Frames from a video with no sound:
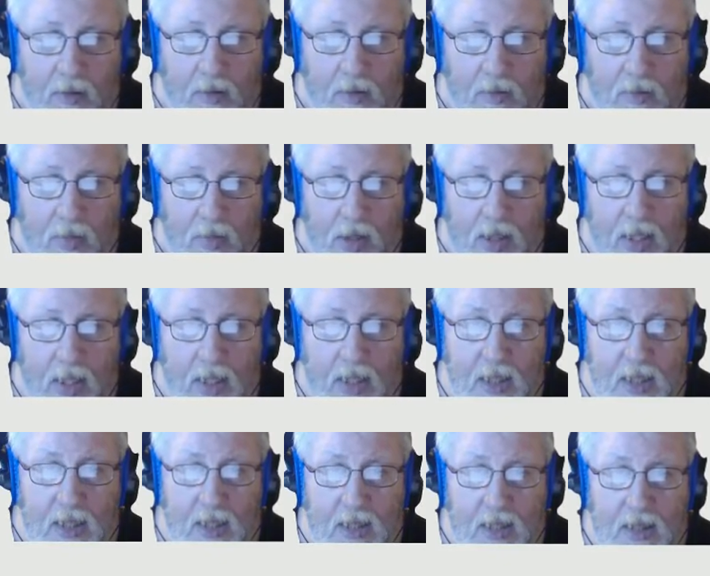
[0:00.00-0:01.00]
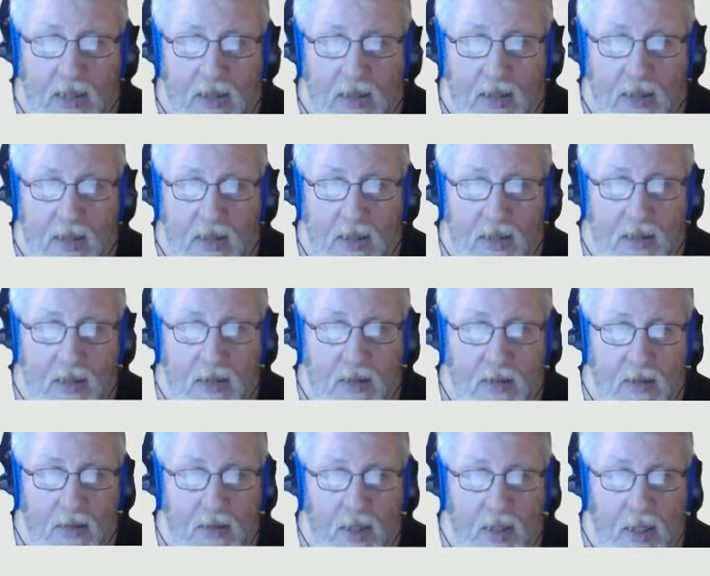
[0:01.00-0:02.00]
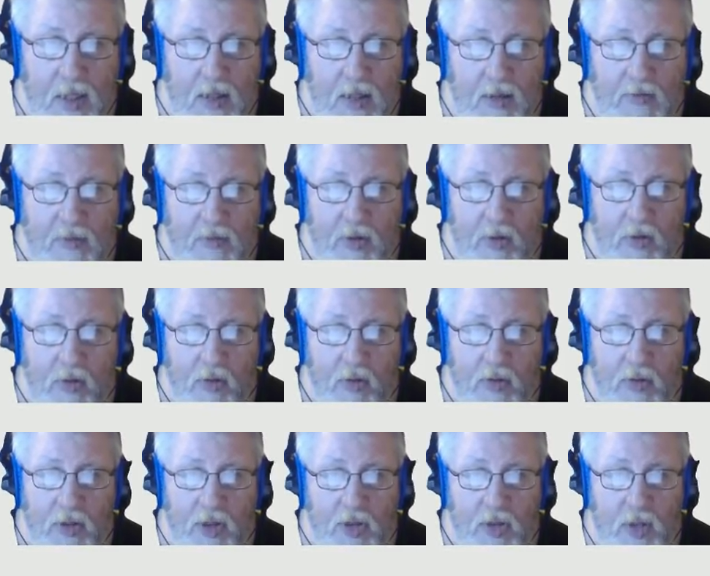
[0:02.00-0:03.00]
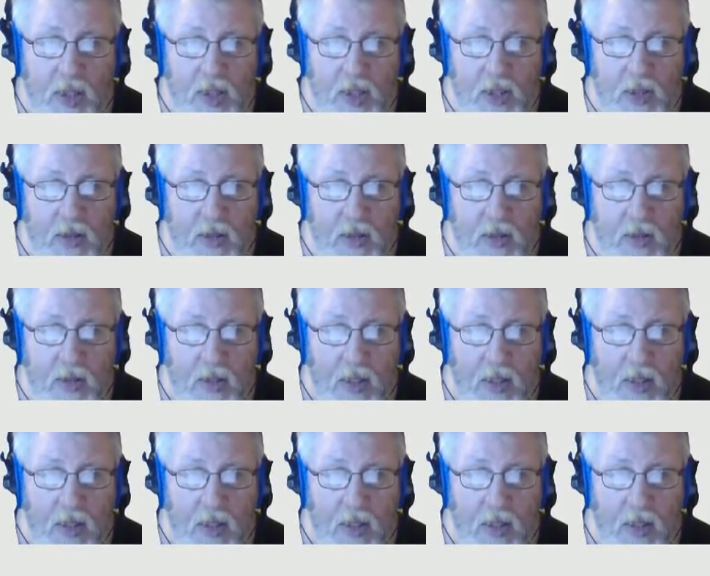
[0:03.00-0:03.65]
Playing assistances. Angle of view, no restriction.